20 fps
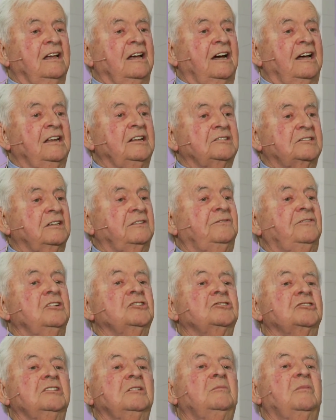and it's a
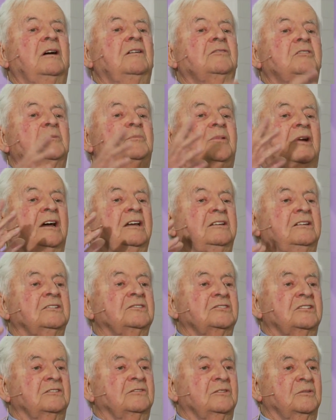vision above the
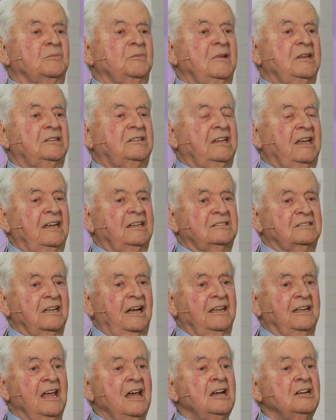brightness of the midday
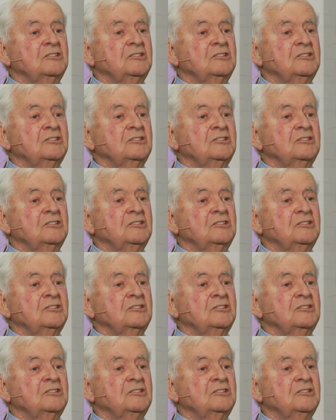sun.